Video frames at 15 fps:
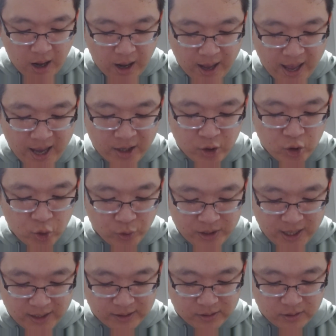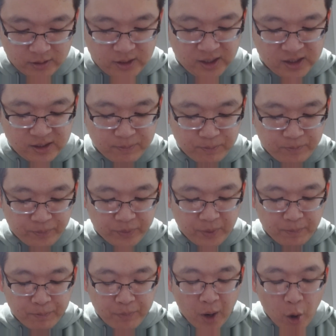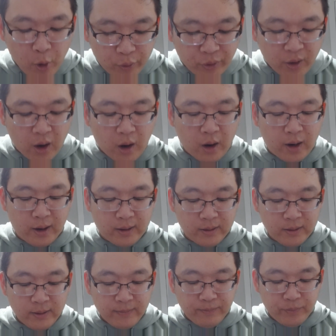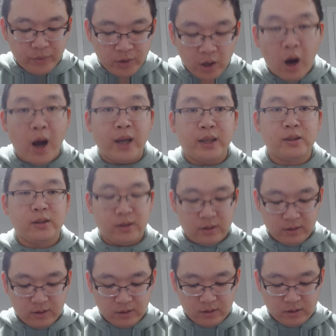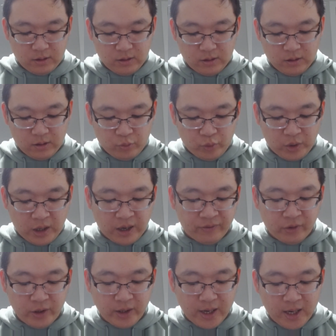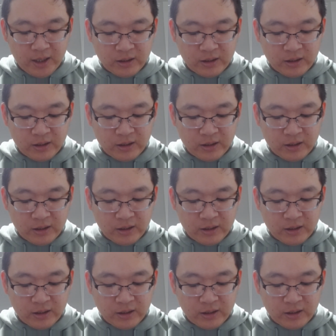and UTES. These both are not recovering